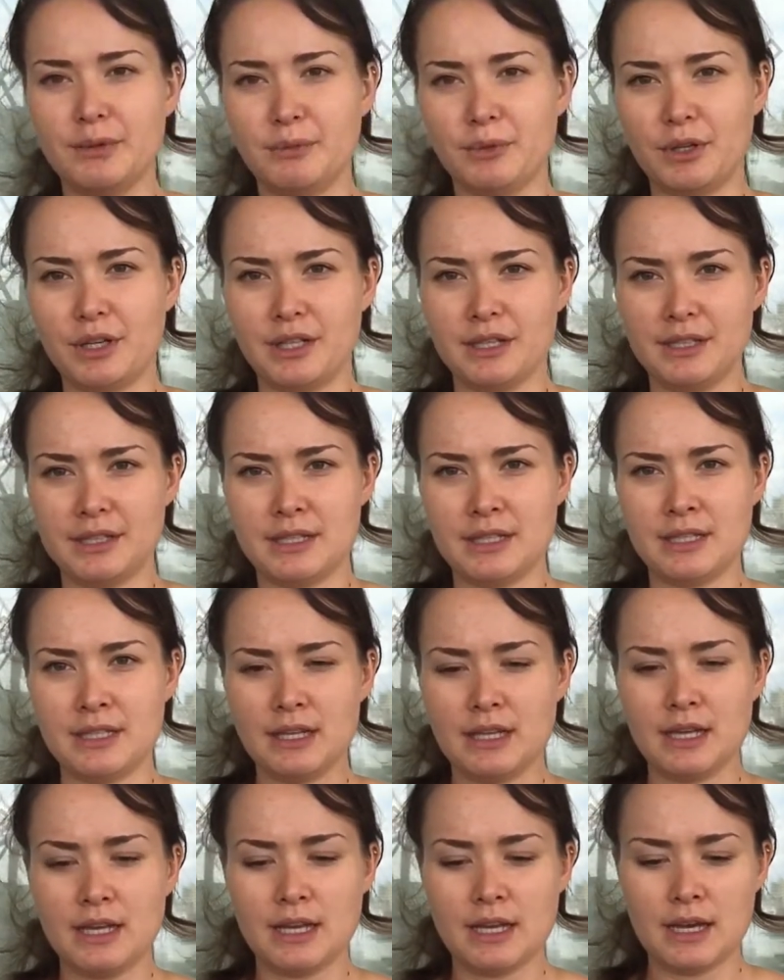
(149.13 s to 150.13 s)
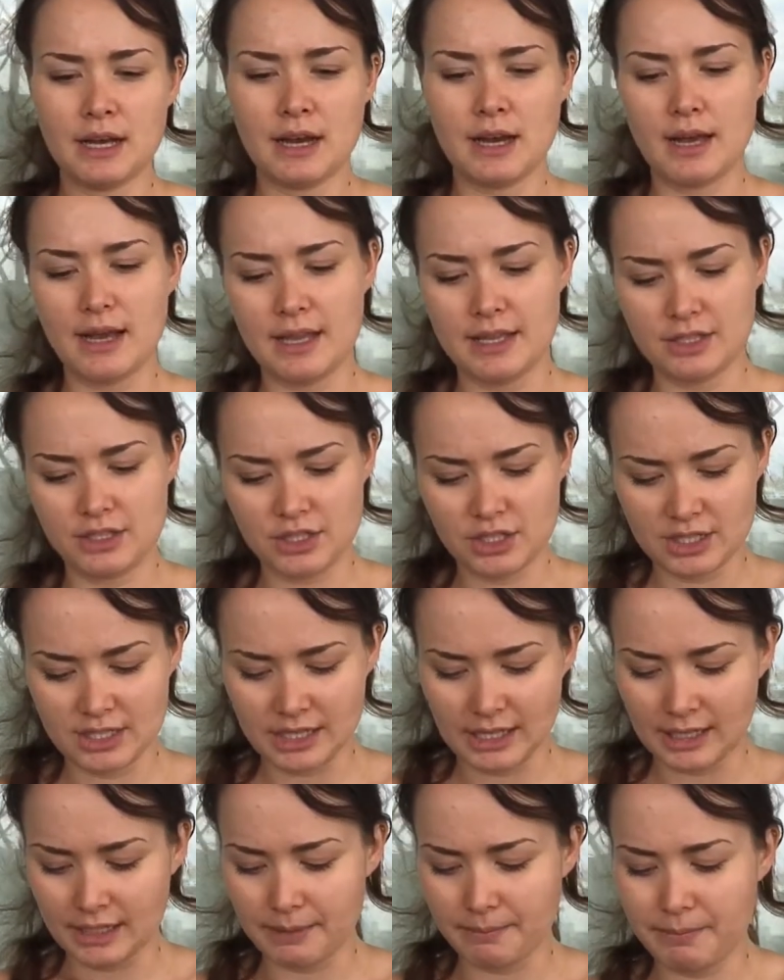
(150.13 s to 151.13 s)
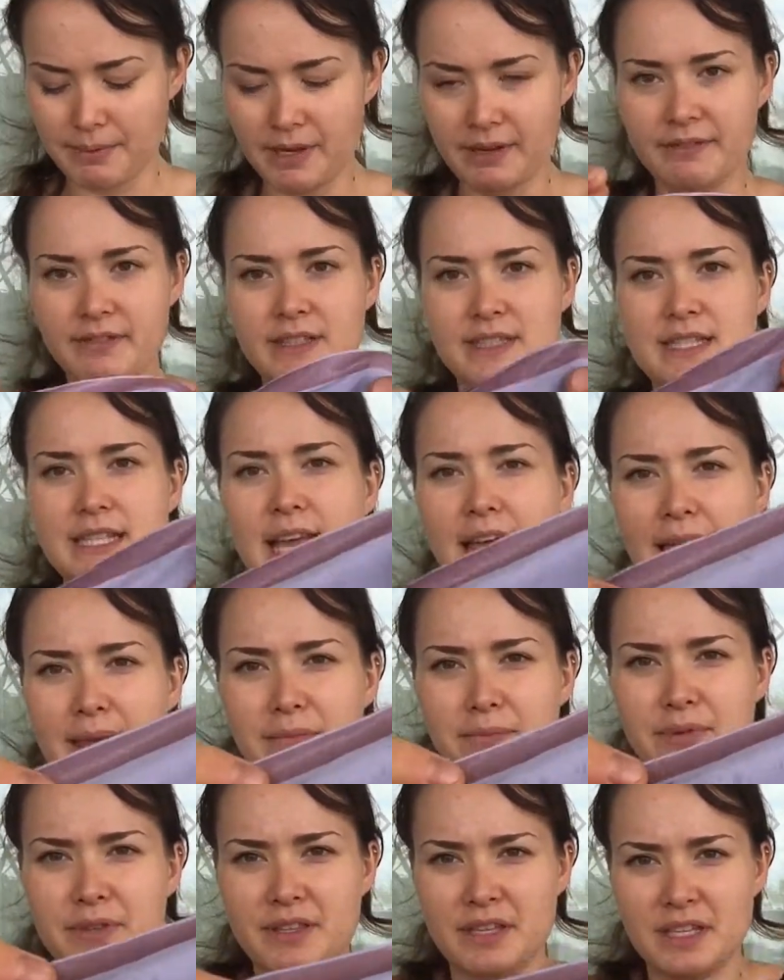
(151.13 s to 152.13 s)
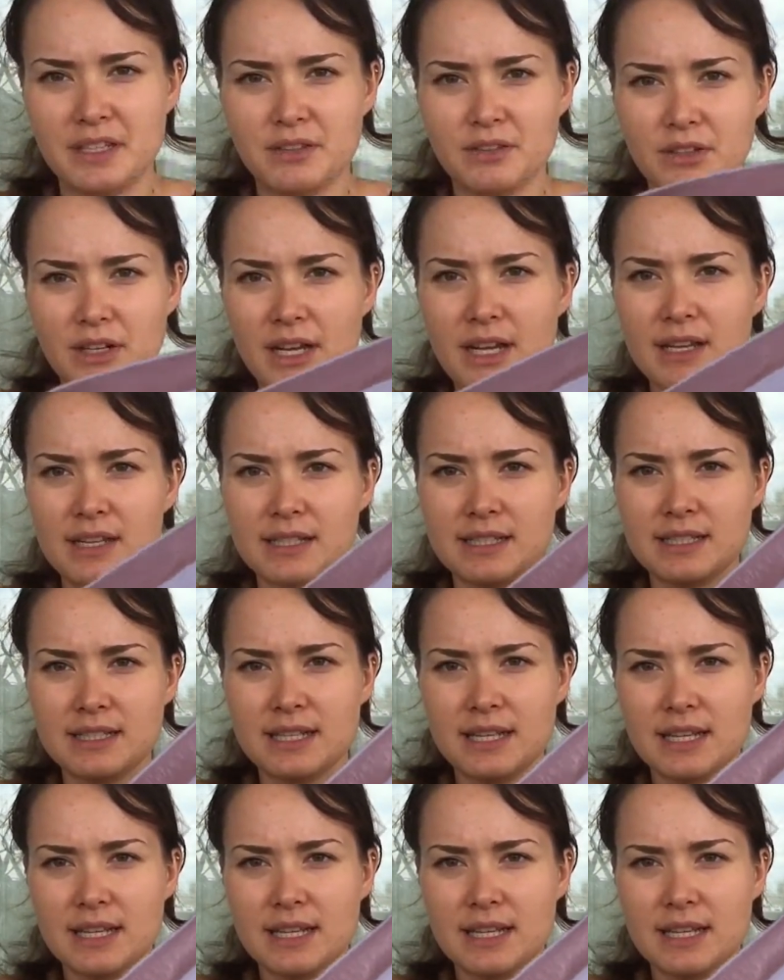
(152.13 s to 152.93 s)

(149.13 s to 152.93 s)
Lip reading: It wouldn't it's just like a bit of a tape thing on it,